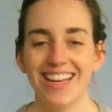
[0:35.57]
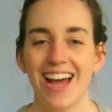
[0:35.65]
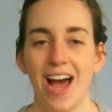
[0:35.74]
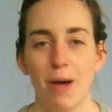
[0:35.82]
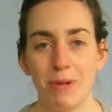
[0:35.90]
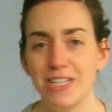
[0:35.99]

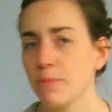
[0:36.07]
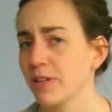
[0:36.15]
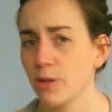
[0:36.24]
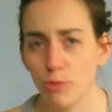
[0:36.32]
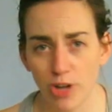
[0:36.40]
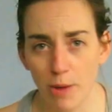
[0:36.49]
I
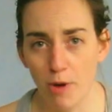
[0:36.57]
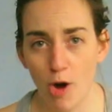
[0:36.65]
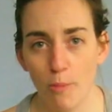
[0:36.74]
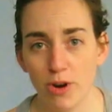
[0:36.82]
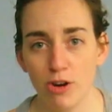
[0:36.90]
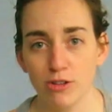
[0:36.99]
typically will come
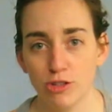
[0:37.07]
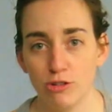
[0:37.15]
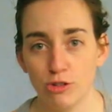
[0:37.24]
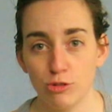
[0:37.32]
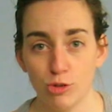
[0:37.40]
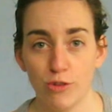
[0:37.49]
home and also
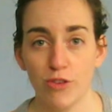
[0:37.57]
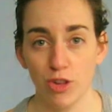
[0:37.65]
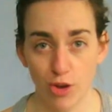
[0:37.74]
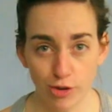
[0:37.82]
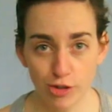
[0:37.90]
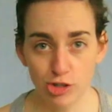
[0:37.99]
do sort of a
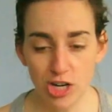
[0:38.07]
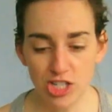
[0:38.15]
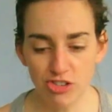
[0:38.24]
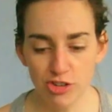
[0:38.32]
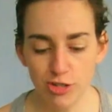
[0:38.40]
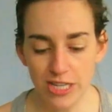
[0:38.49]
longer
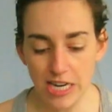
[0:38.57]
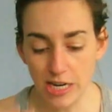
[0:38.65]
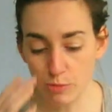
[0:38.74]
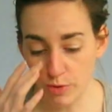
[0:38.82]
stretching routine,